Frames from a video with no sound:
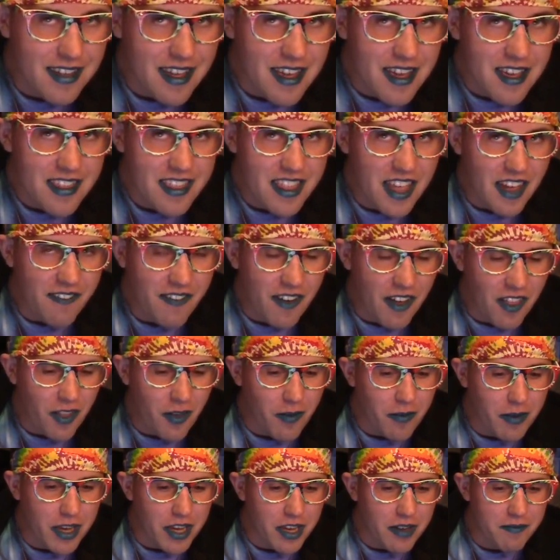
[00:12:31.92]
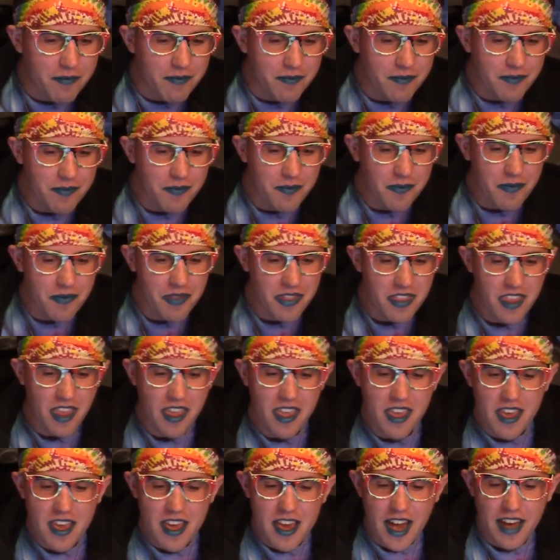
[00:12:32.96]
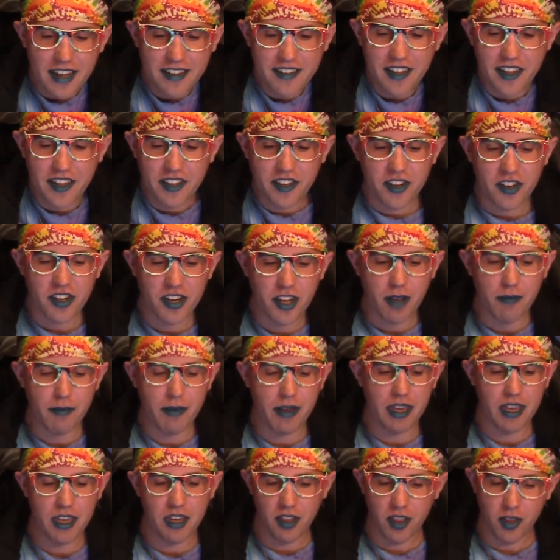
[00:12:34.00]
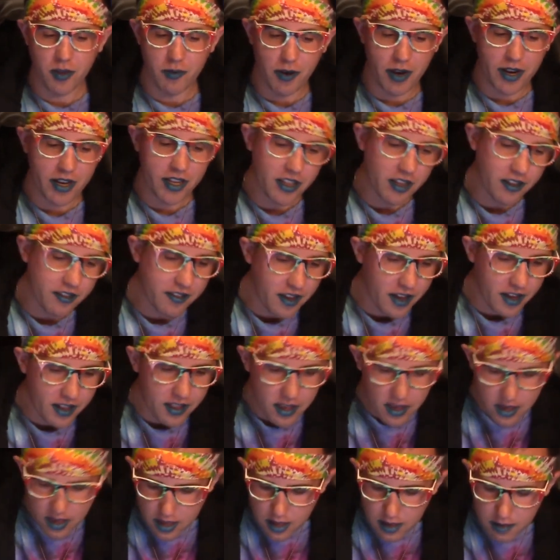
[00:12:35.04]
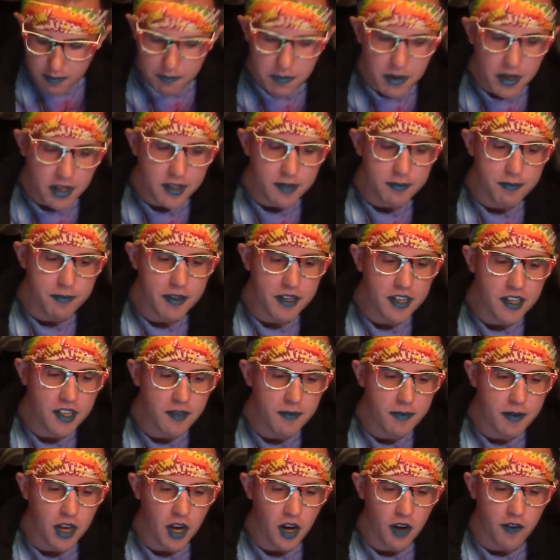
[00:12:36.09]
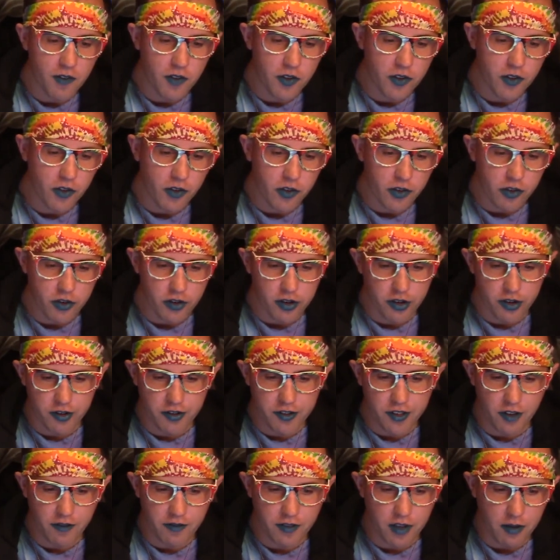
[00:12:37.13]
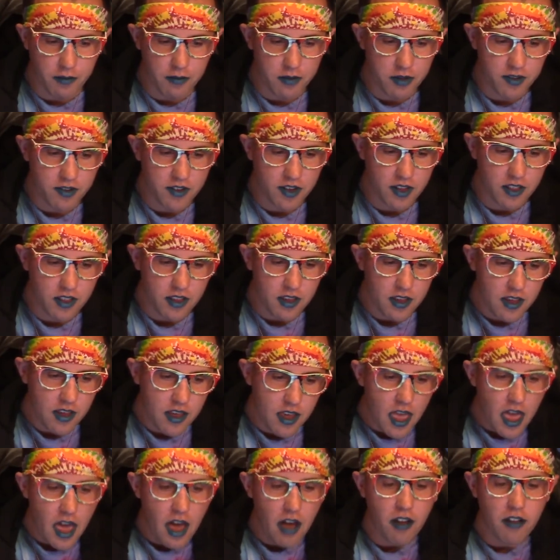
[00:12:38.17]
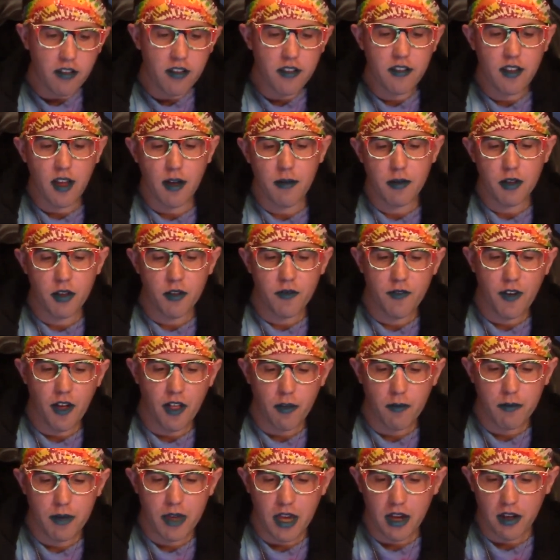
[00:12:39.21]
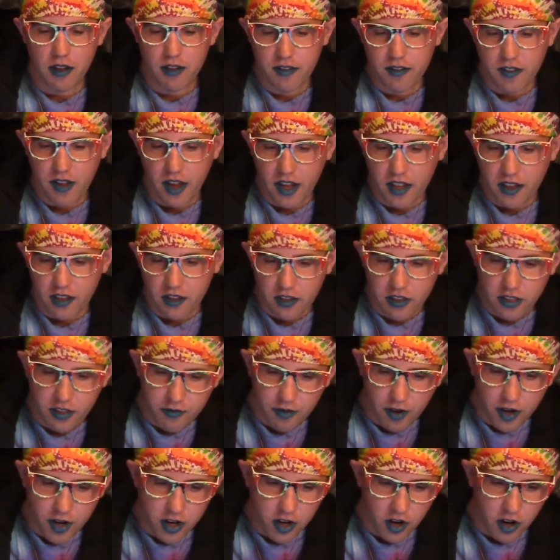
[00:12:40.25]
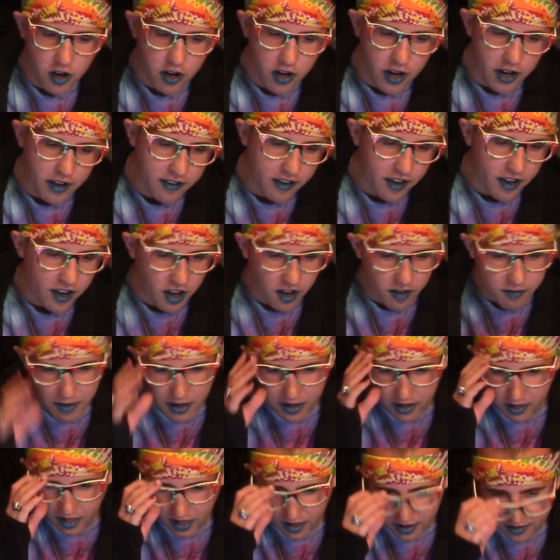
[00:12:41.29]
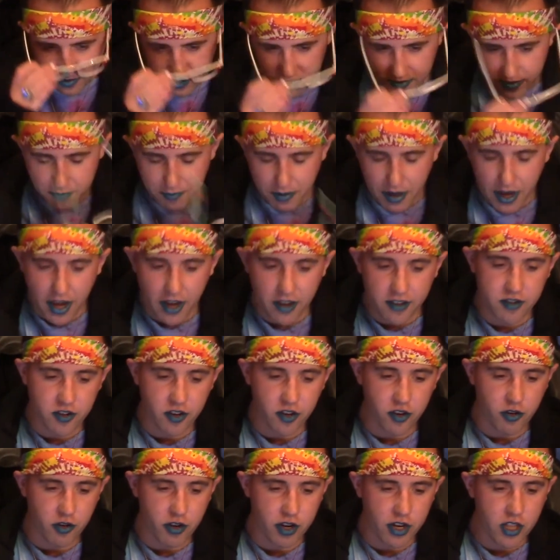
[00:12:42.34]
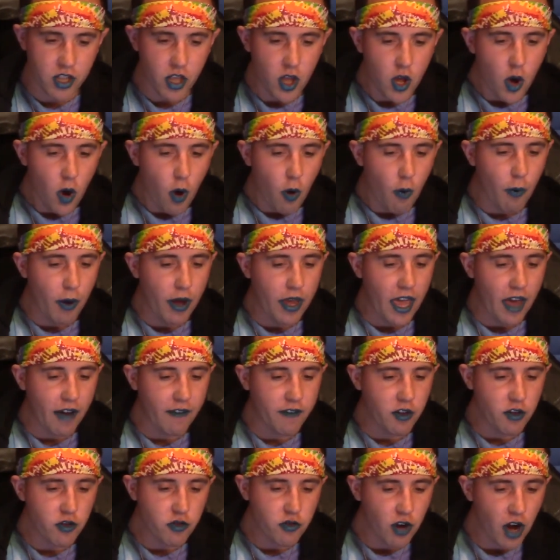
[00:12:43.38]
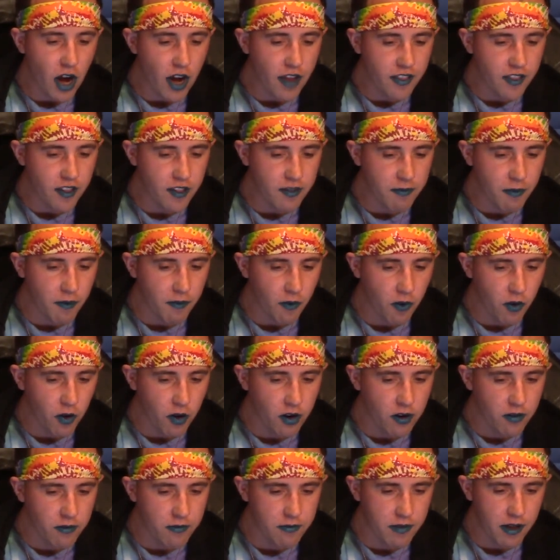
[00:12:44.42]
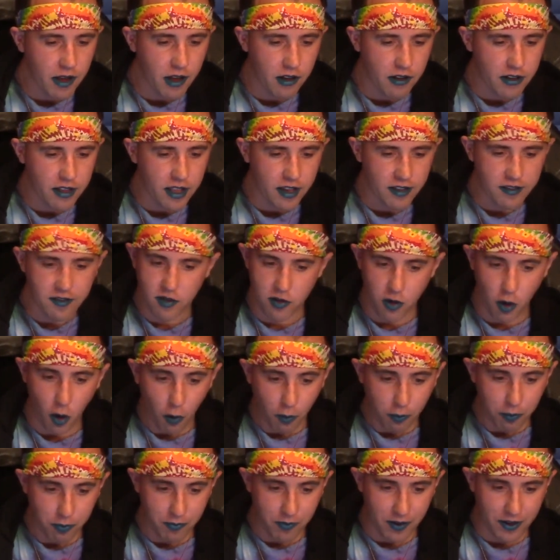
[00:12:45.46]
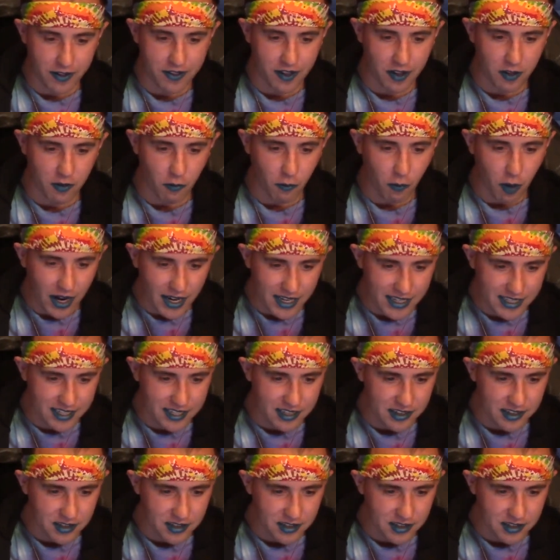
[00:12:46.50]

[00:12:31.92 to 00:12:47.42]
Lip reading: Now follow me, I said, turning on my heel and walking outside. Mix, please be careful, don't hurt yourself, Domino said. Helen and Domino follow me outside into the front yard. I take off my glasses and my eyes turn green. Wait, have you tried this before? Helen asked. Nope. I said, what?